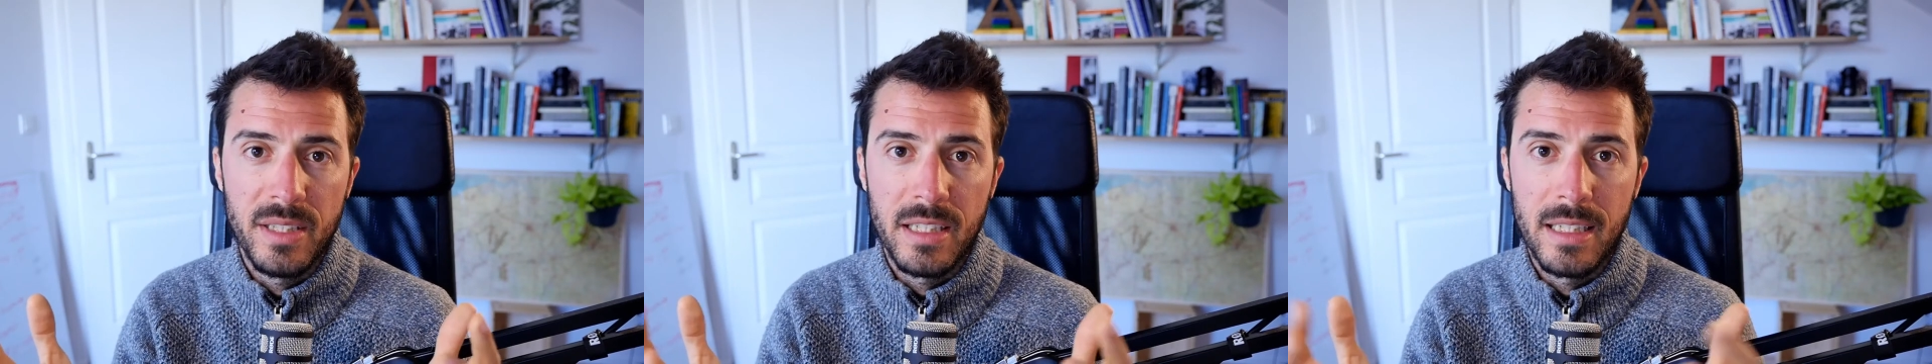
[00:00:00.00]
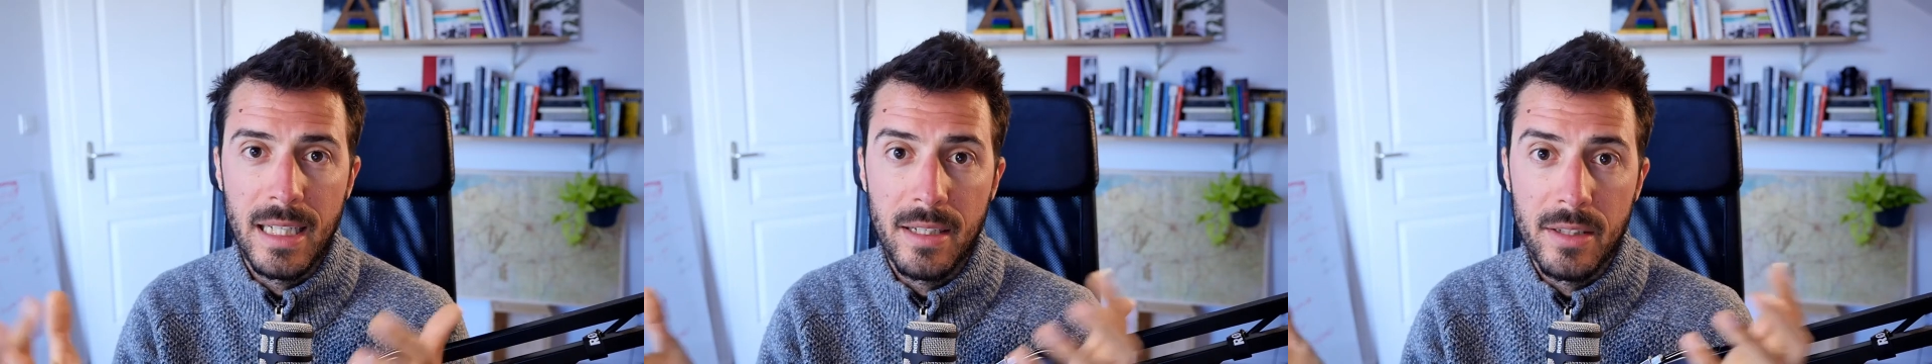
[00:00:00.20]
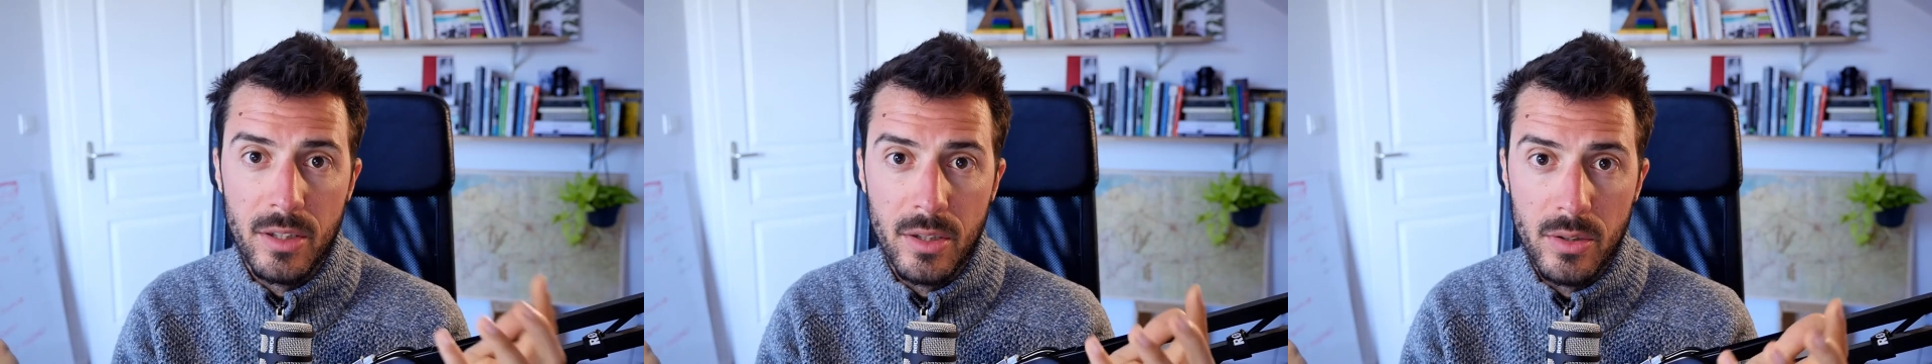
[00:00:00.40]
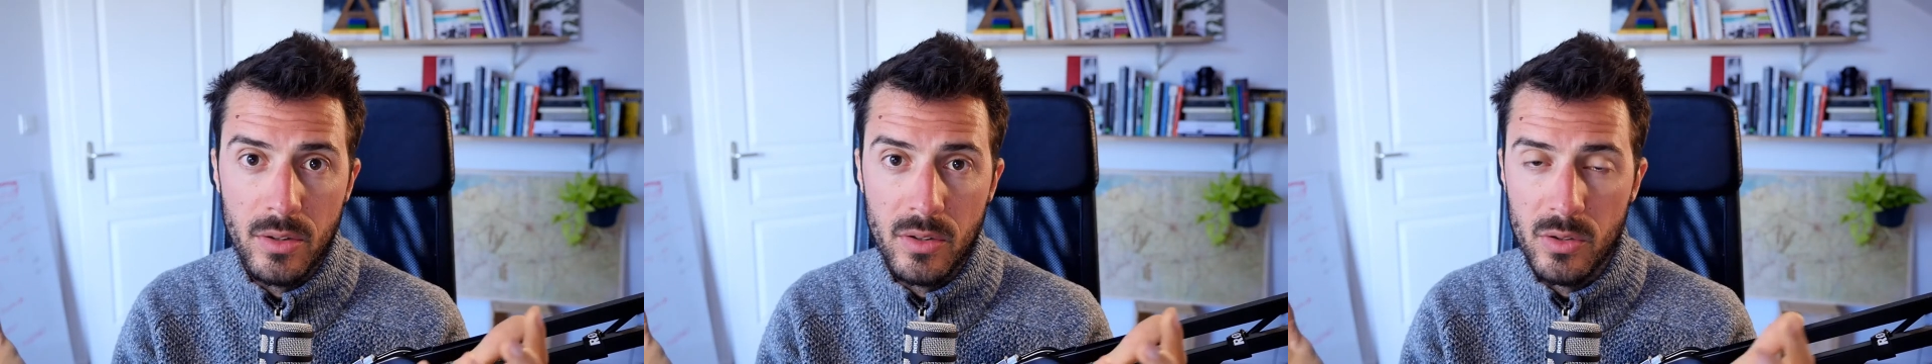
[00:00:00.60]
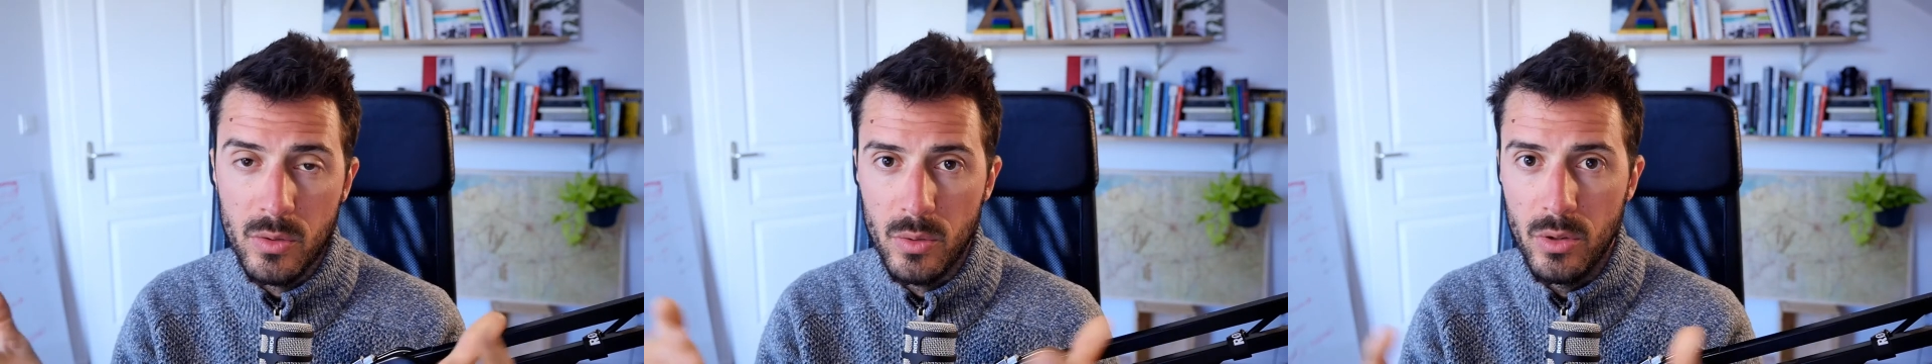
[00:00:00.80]

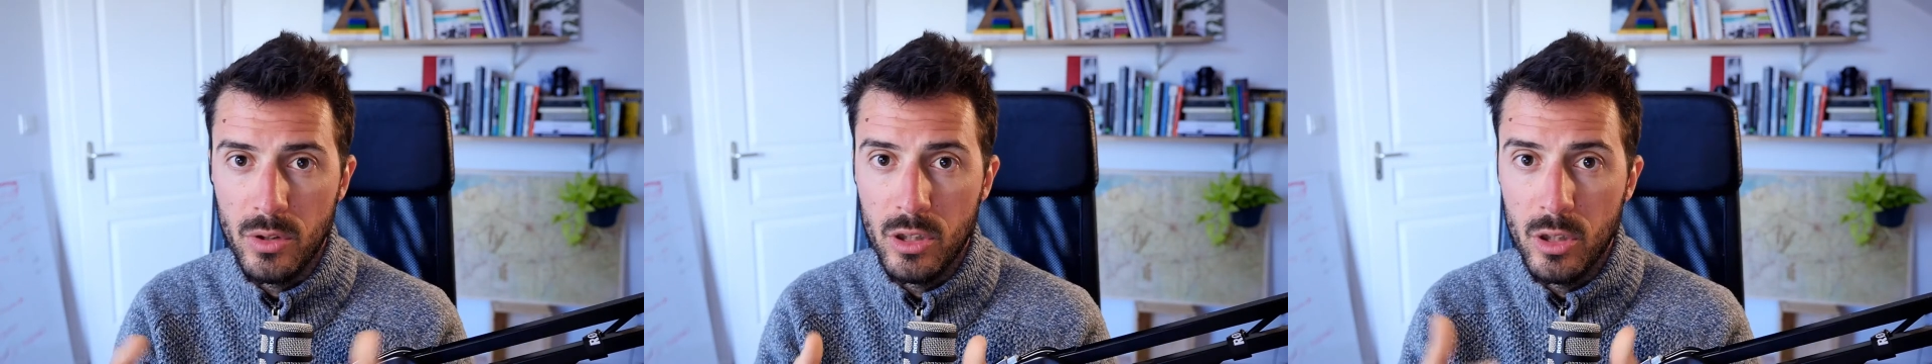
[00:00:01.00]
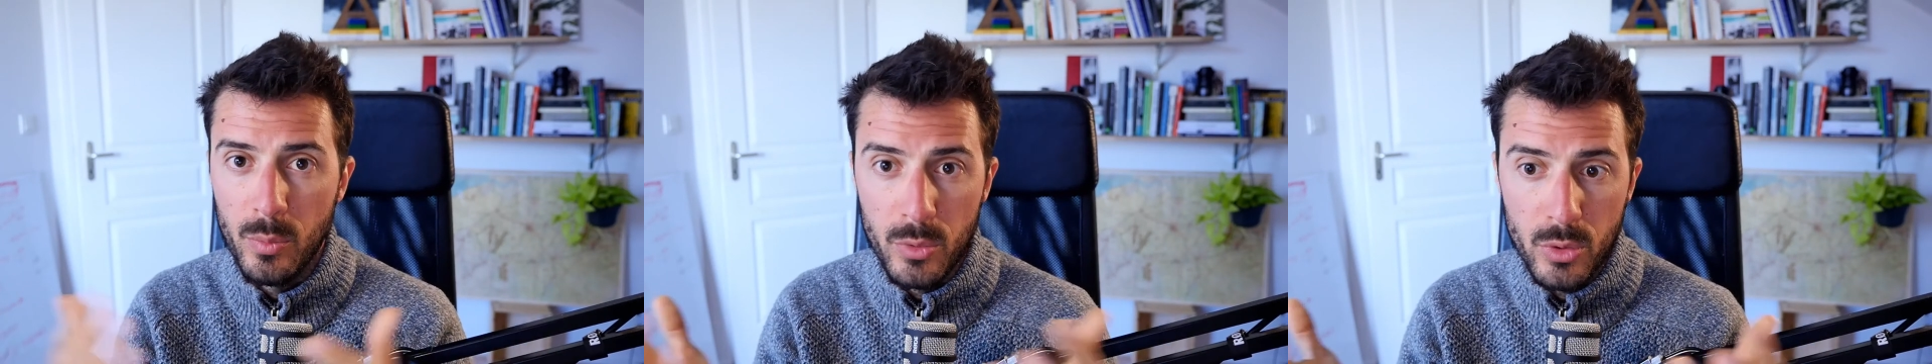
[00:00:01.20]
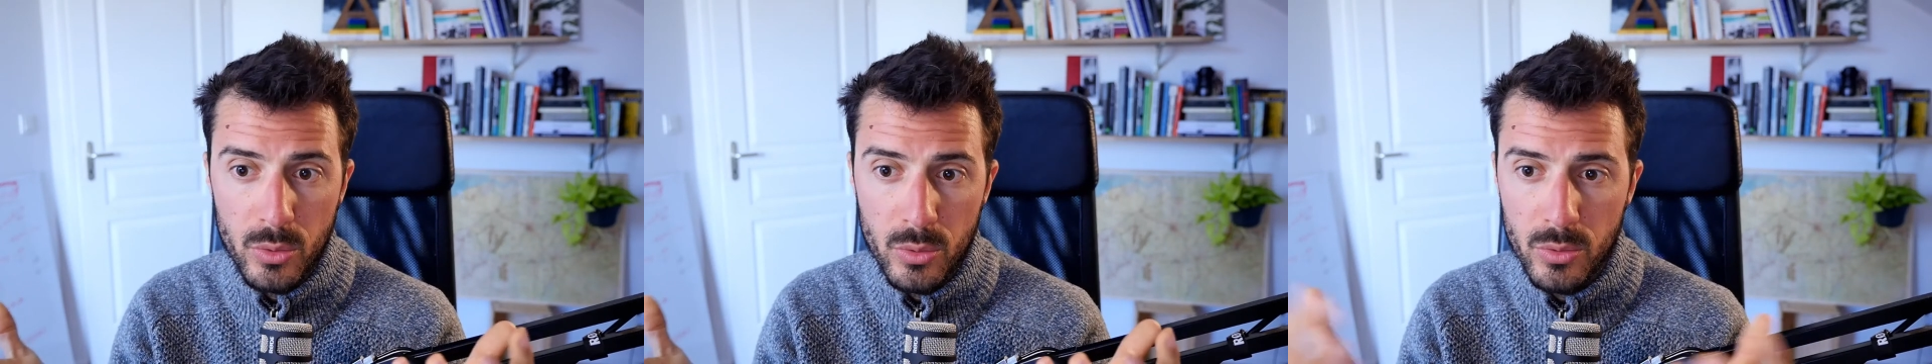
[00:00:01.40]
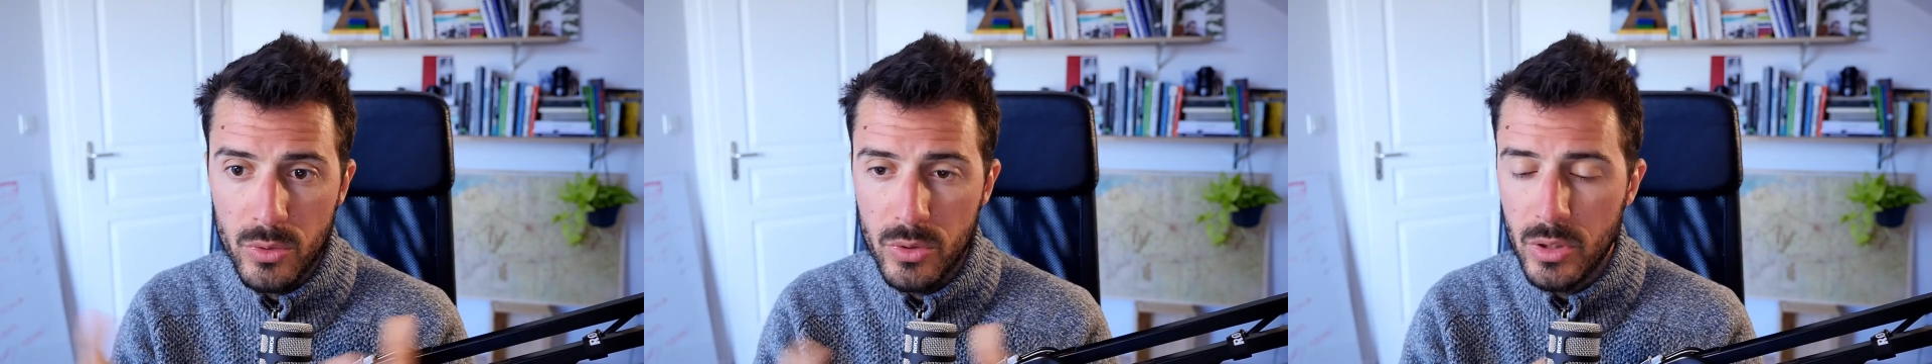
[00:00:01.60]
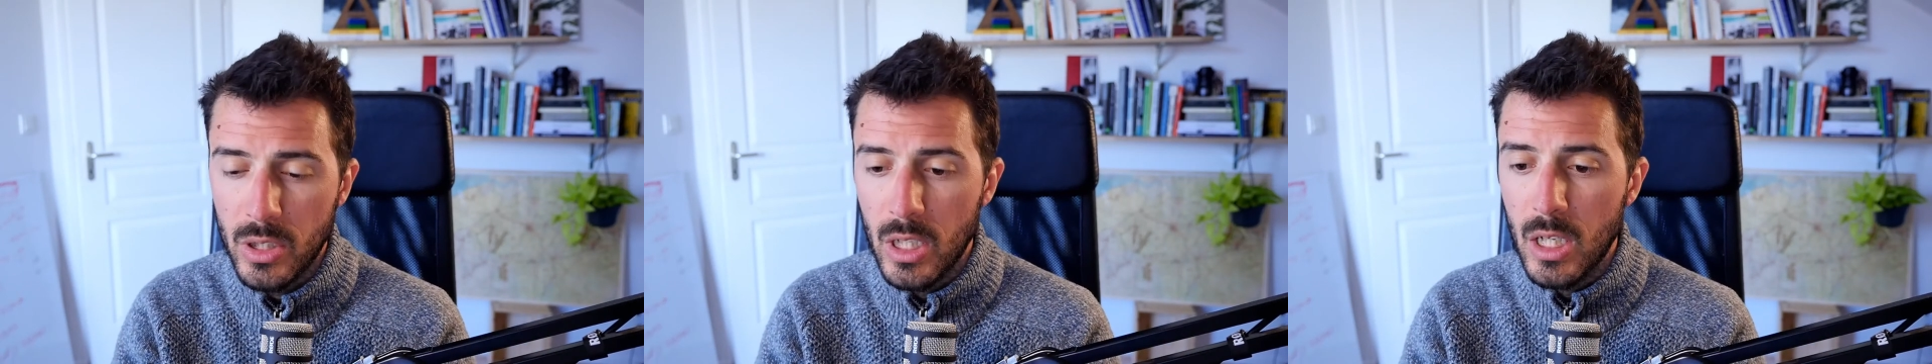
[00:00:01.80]
cantons or communes.